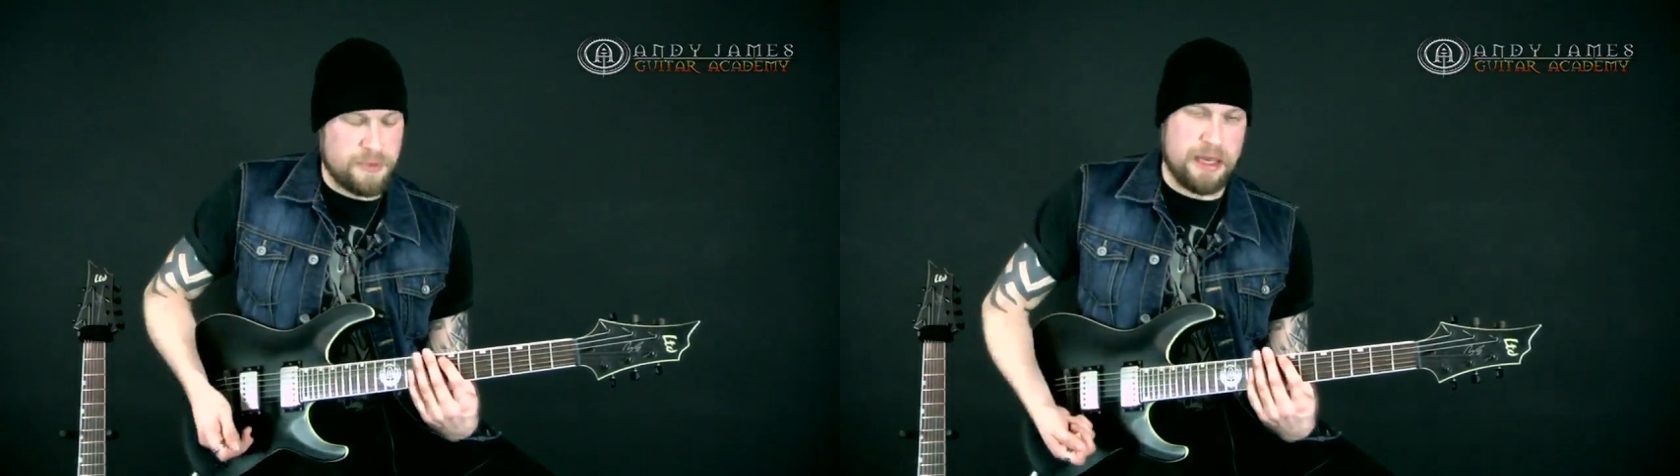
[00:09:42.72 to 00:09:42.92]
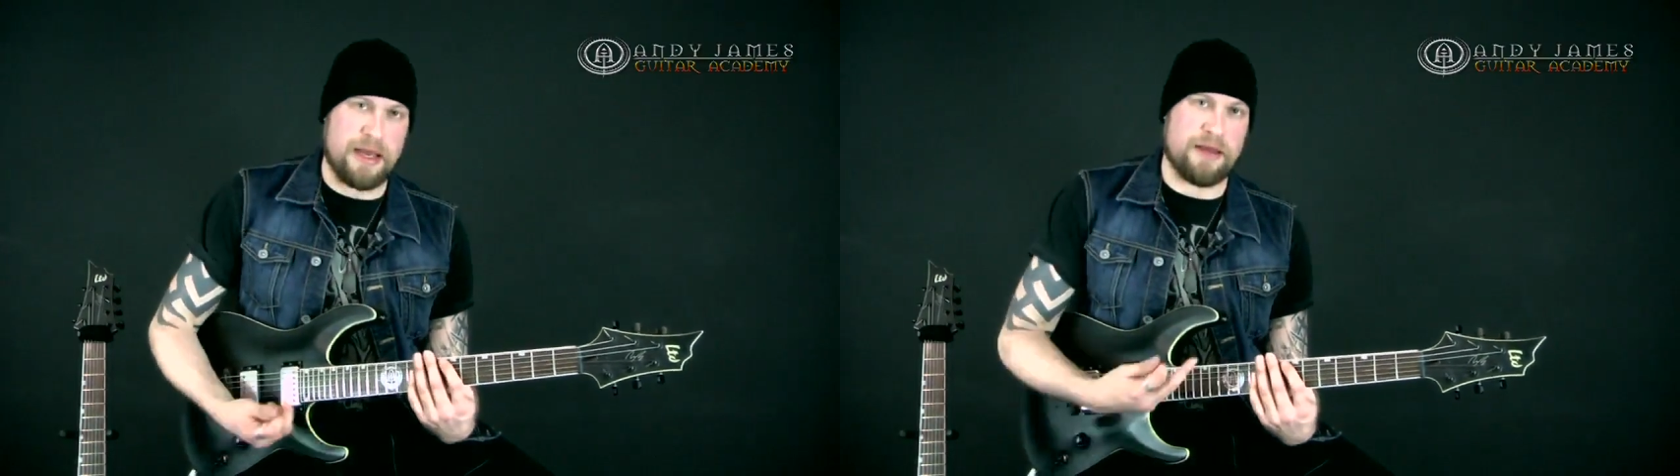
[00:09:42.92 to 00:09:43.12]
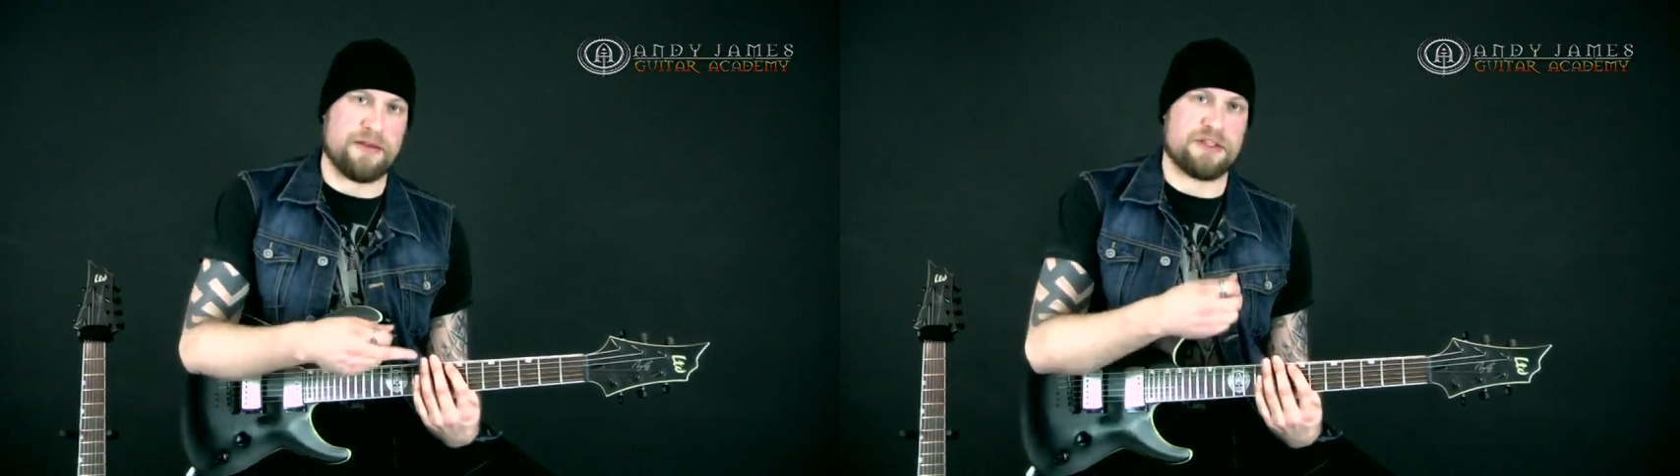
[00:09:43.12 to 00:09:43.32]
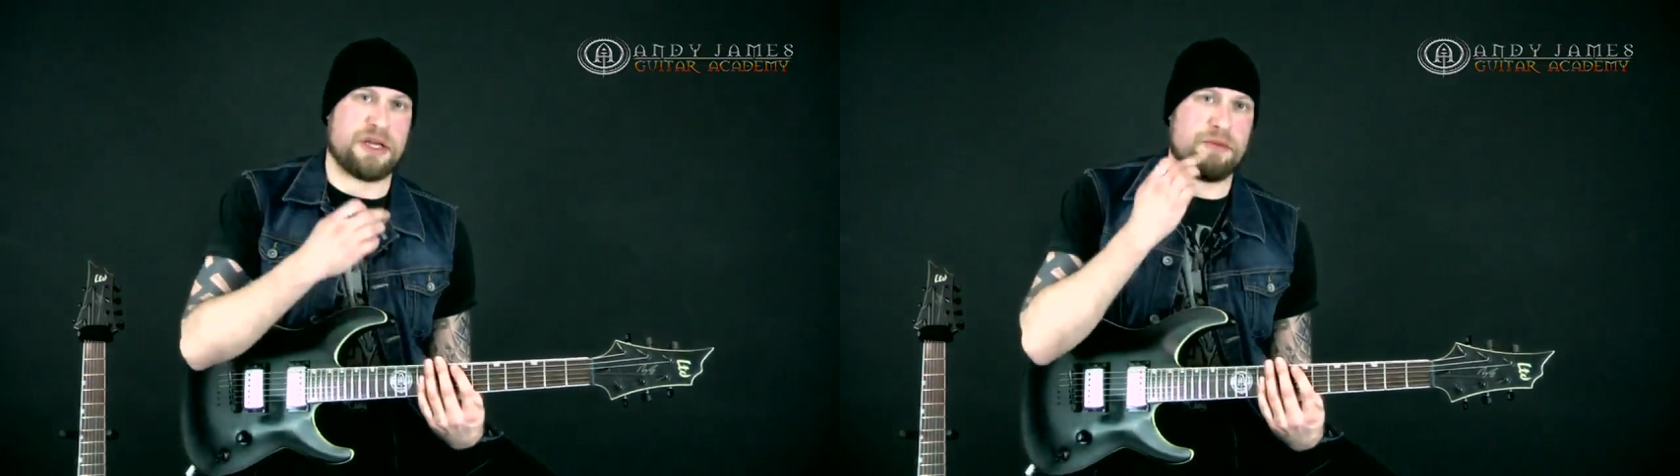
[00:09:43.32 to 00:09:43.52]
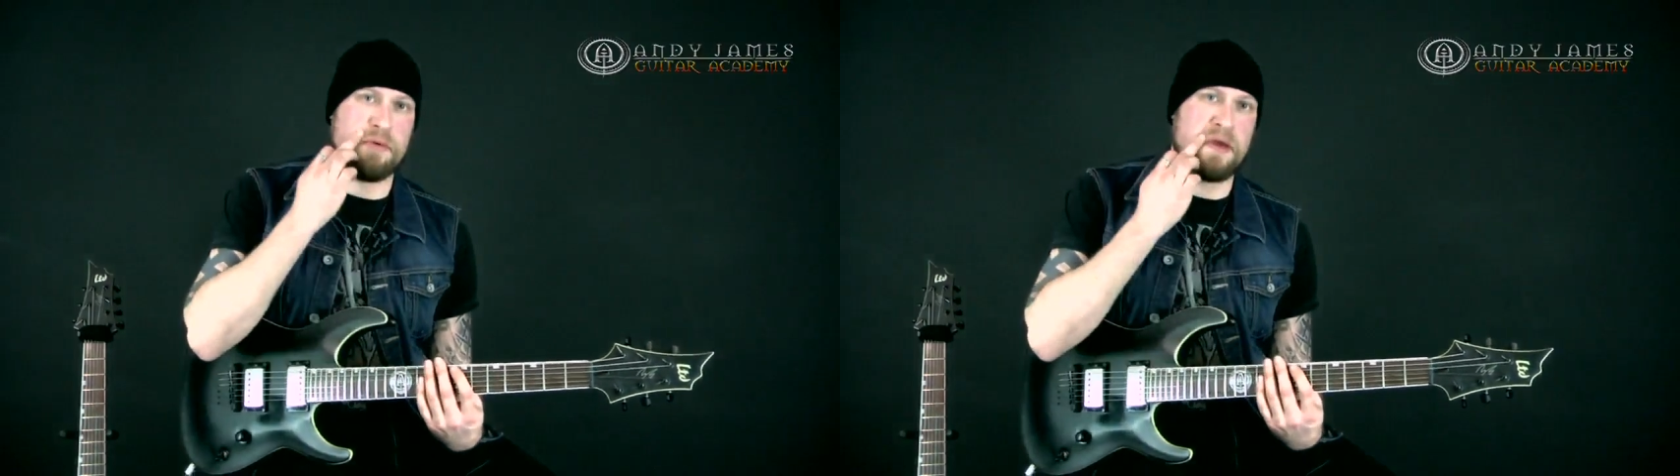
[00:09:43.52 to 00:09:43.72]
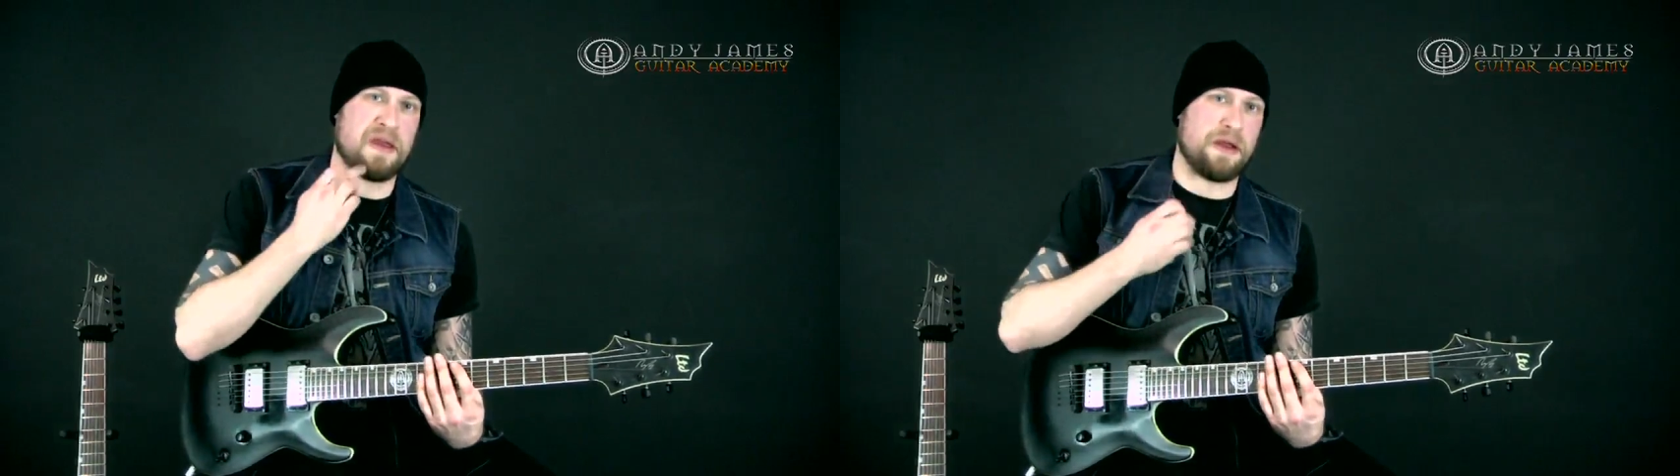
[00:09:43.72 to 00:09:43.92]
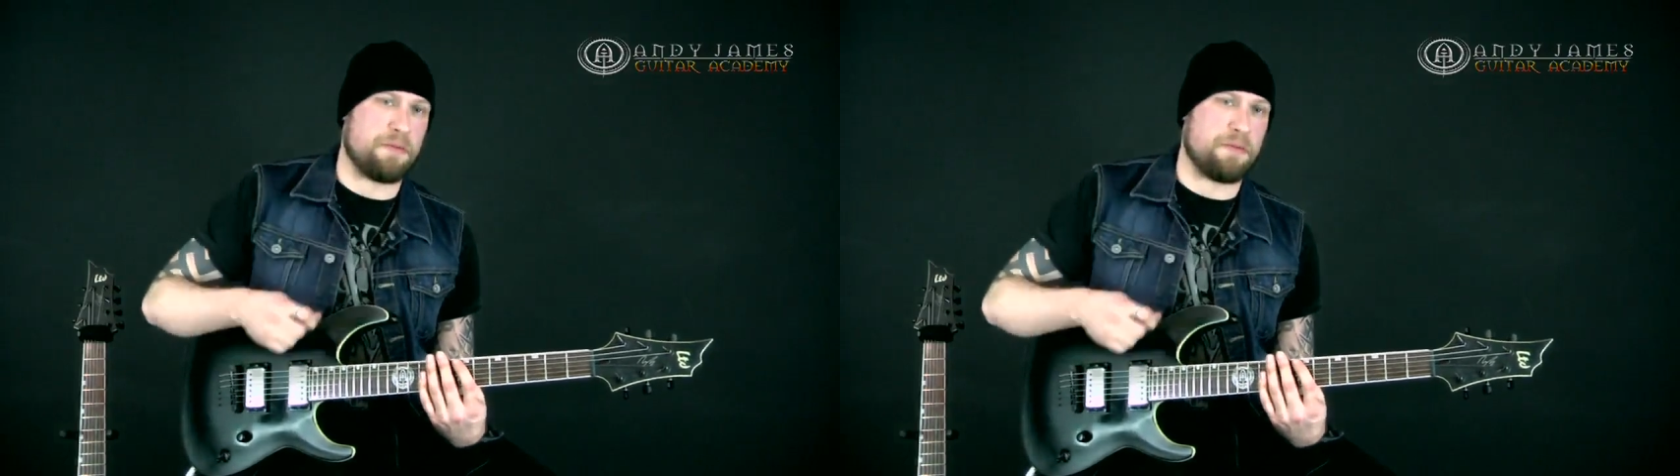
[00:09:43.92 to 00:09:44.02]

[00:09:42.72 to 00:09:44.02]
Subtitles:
And the same picking